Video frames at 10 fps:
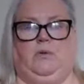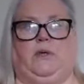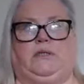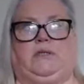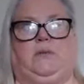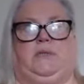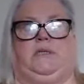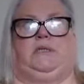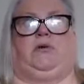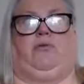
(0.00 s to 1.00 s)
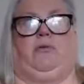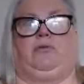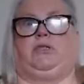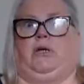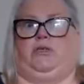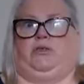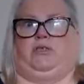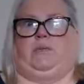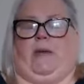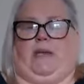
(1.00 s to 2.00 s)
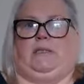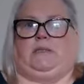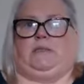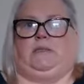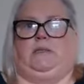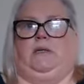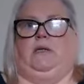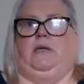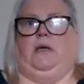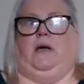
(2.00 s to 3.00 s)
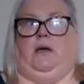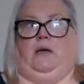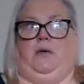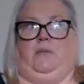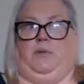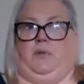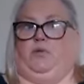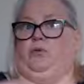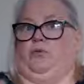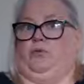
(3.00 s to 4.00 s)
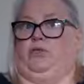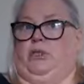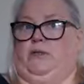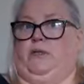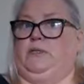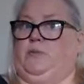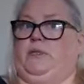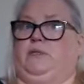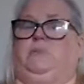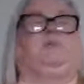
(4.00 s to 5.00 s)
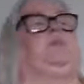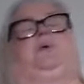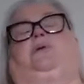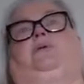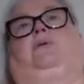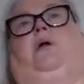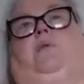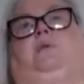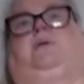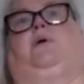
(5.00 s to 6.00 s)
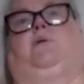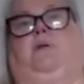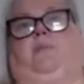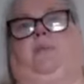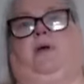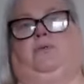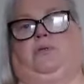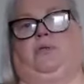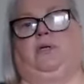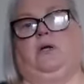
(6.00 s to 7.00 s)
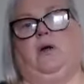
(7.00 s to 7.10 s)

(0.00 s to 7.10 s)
Whether somebody's encroaching on your space, maybe you're encroaching on their space, but you're able to hold that boundary.